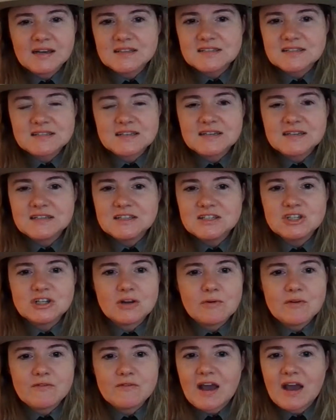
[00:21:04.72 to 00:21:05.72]
the scenes. You
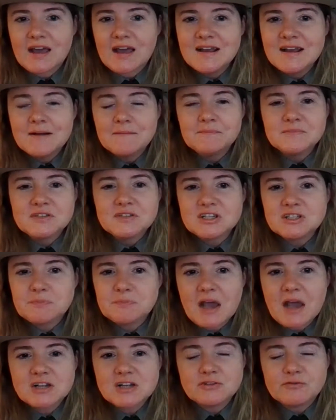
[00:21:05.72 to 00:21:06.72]
know, we've got
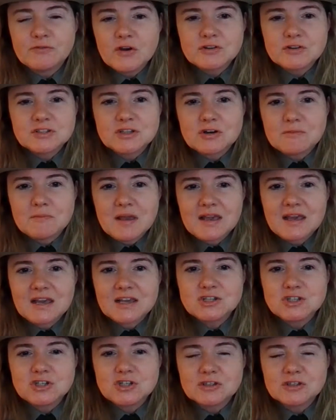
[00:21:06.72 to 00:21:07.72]
dispatch folks that are making
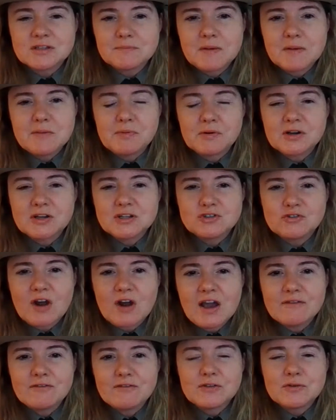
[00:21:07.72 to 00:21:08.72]
sure that people can
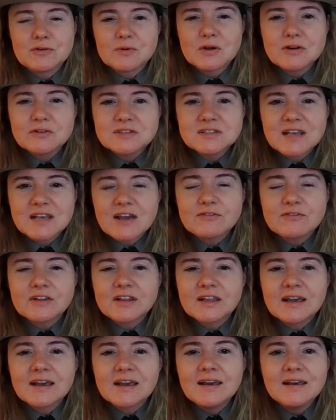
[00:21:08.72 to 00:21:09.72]
drive on the road
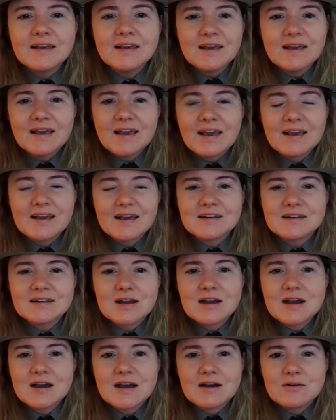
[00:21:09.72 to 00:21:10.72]
safely. And
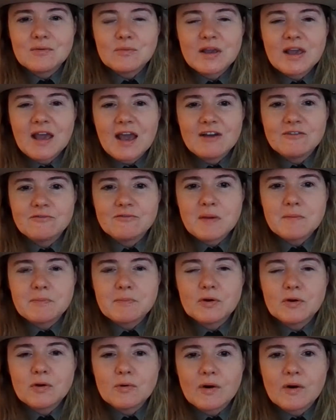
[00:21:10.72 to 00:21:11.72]
we have
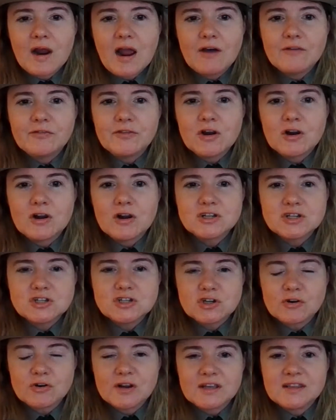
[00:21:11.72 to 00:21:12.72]
people who are out there
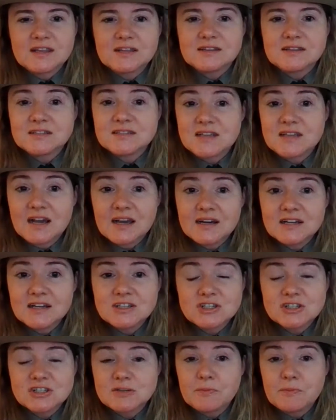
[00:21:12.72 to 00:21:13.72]
ensuring that the
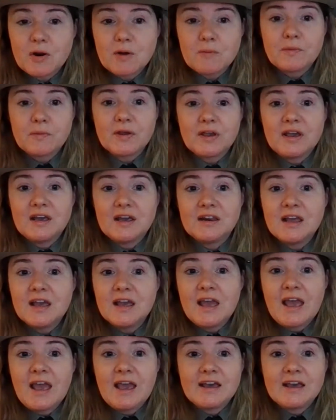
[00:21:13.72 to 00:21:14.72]
signage is appropriate
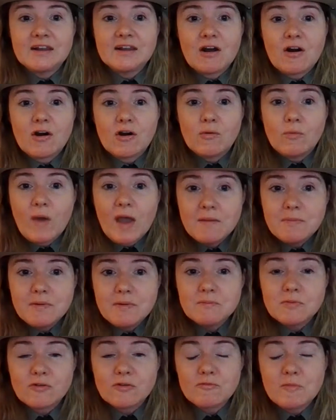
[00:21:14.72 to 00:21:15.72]
and our web
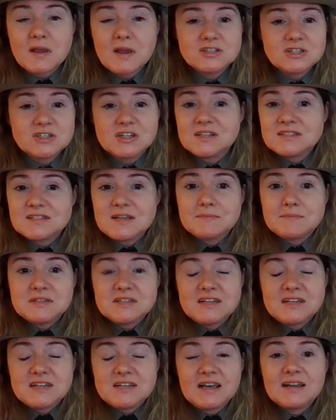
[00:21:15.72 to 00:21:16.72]
information is up to
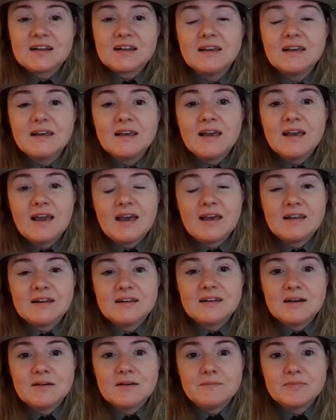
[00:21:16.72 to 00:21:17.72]
date.
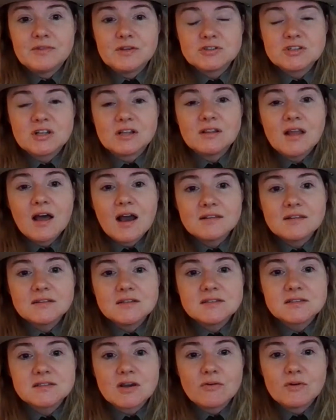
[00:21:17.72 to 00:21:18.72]
And there's a lot
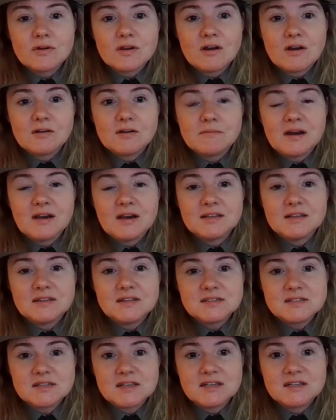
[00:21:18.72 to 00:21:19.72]
that's going on behind the
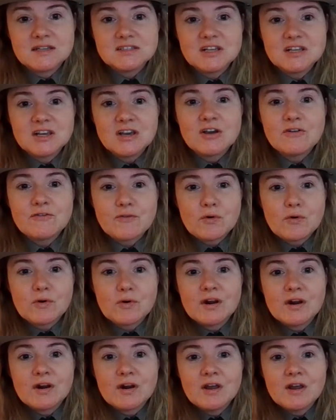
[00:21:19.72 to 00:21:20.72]
scenes
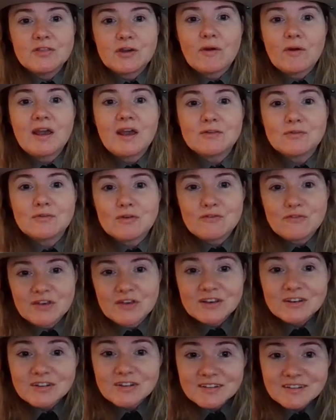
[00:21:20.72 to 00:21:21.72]
for the grand
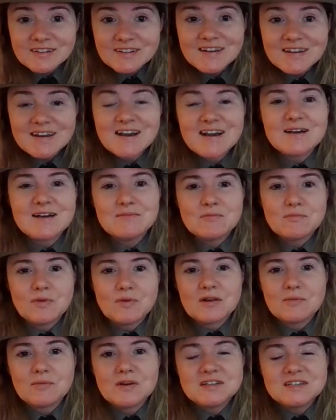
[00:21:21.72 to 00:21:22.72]
reveal
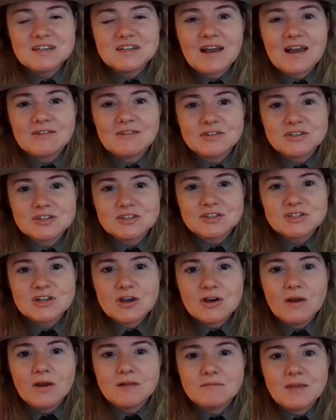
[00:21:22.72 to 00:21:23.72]
when we dig out the
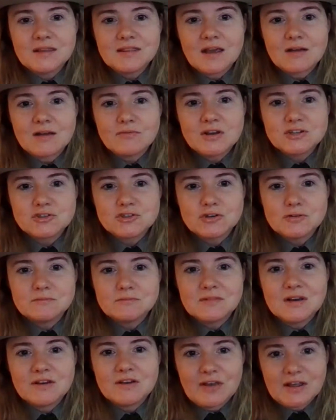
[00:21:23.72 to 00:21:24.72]
snow and make that
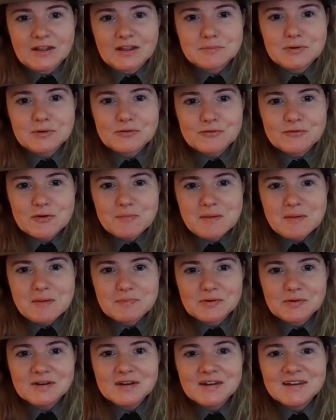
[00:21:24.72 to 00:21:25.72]
restroom available for people.